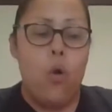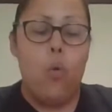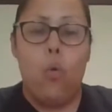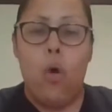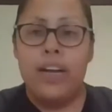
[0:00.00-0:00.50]

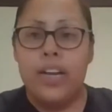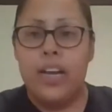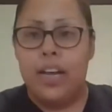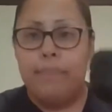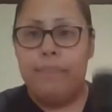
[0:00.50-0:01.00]
1
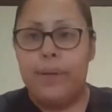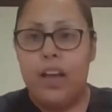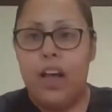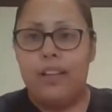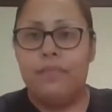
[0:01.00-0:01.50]
cup
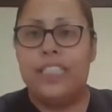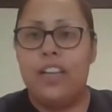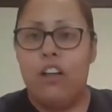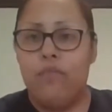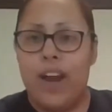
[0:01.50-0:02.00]
of
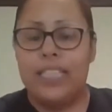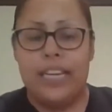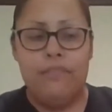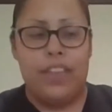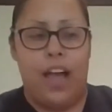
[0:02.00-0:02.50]

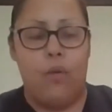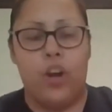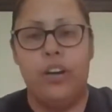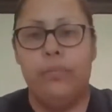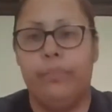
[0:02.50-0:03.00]
self-rising
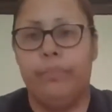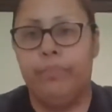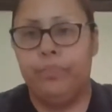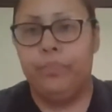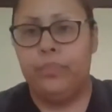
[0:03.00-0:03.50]
flour,
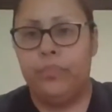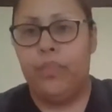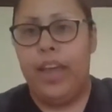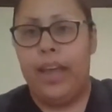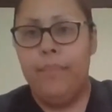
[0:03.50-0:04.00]

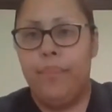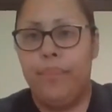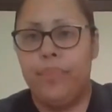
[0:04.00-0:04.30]
okay?